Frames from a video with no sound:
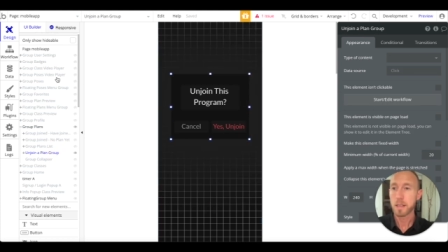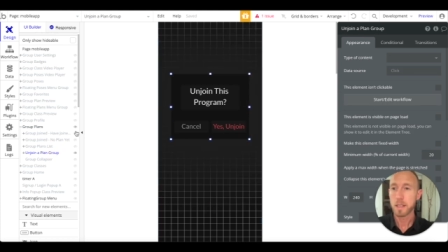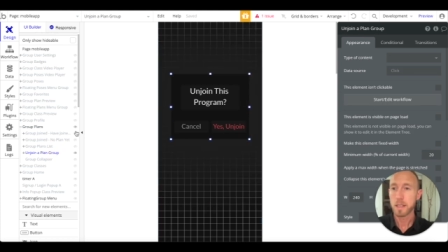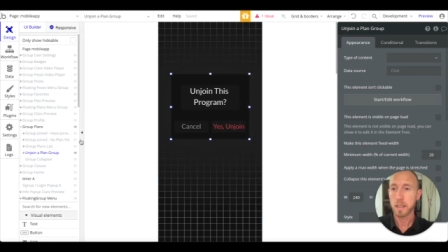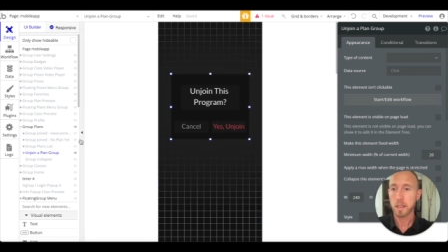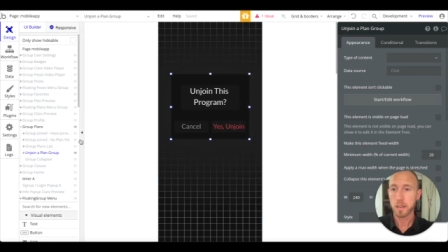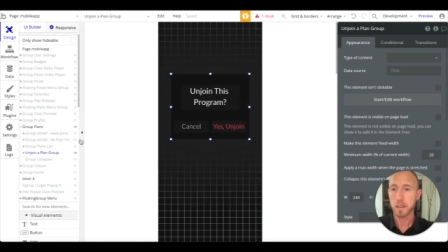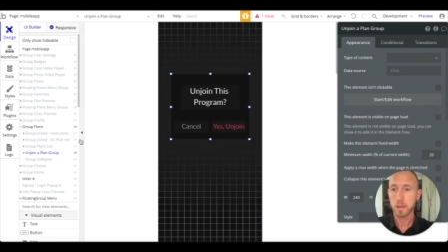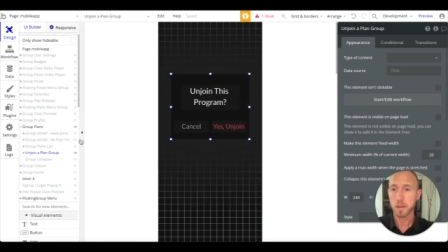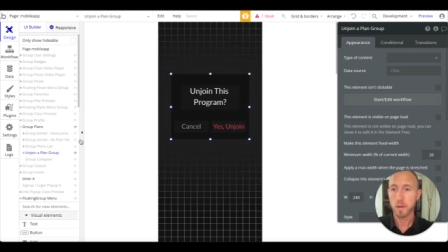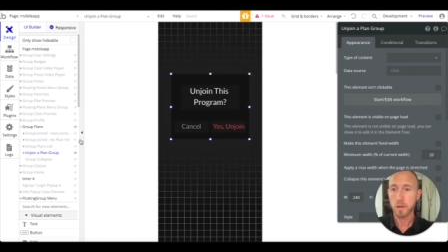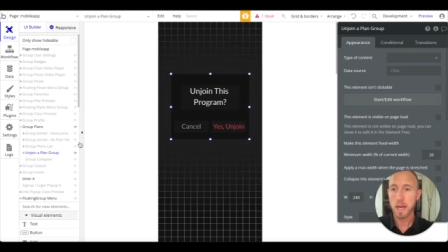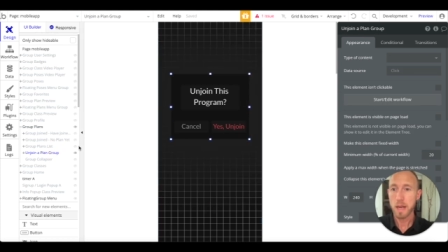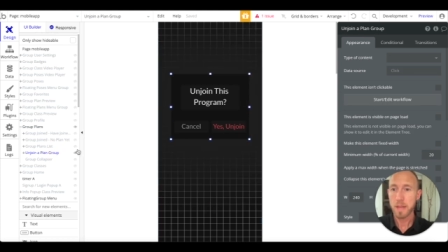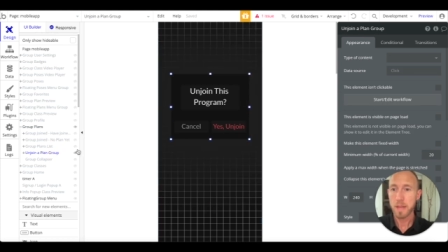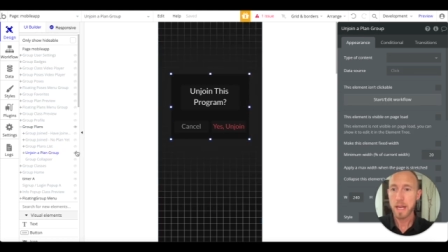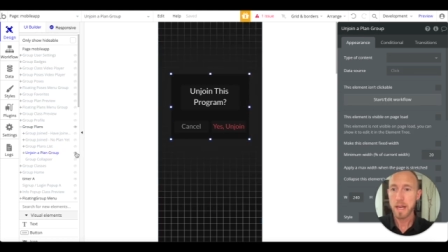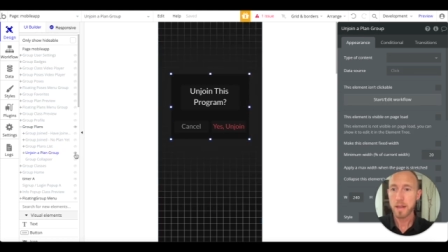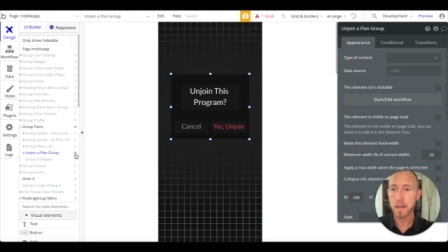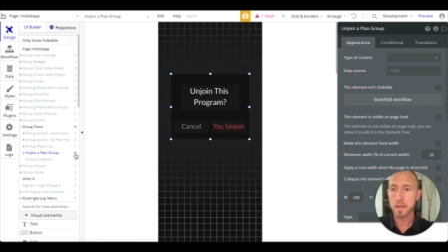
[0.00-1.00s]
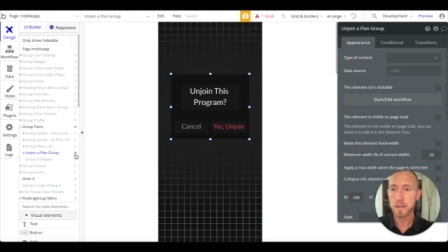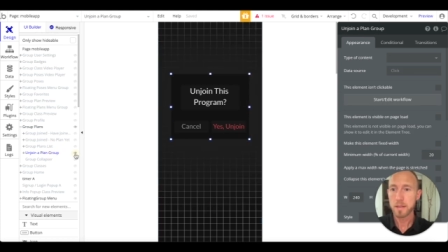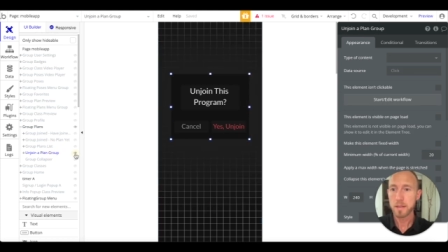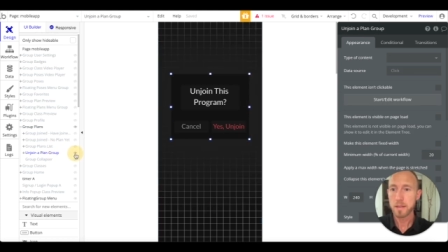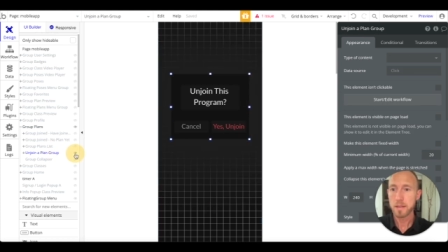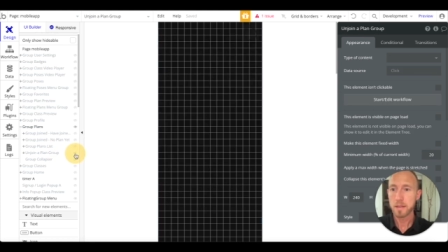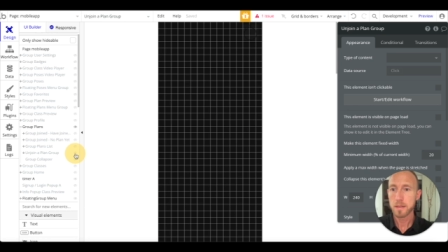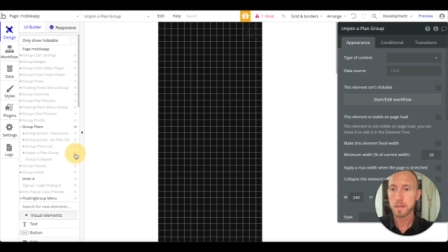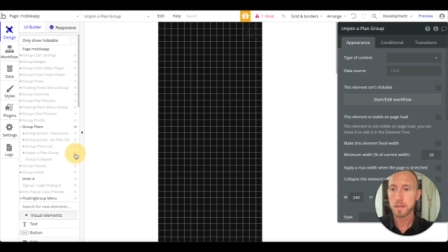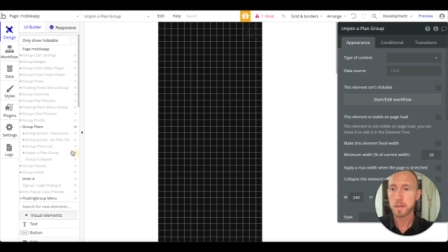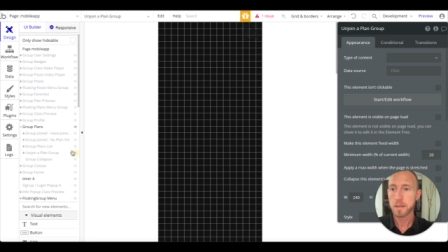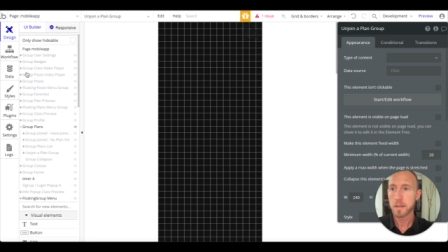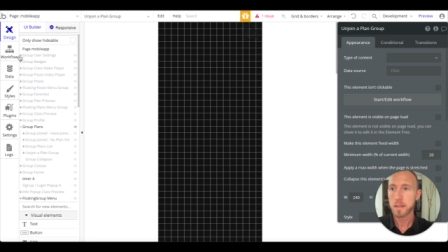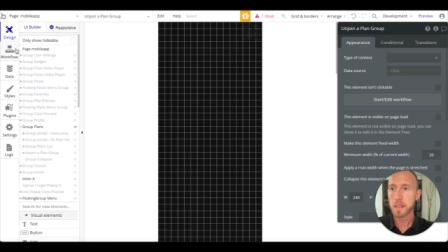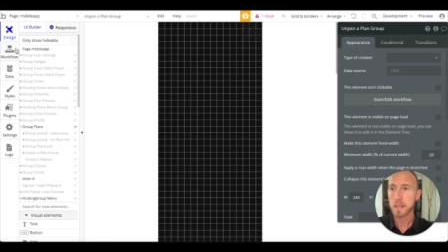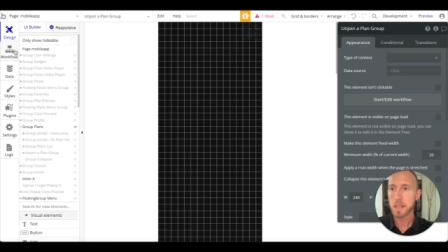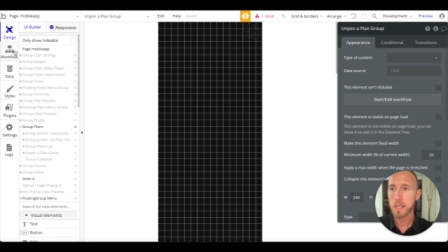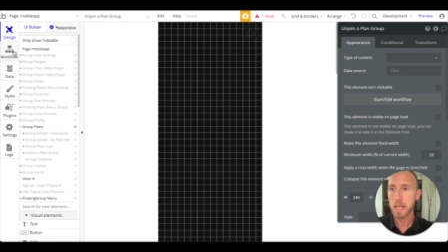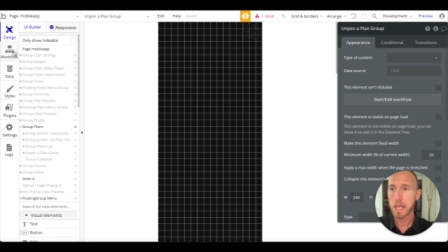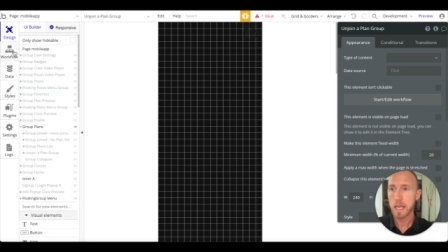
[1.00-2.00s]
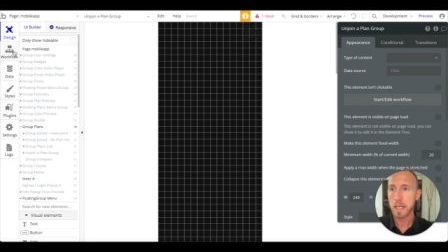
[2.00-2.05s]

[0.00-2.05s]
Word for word: I'm going to grab that and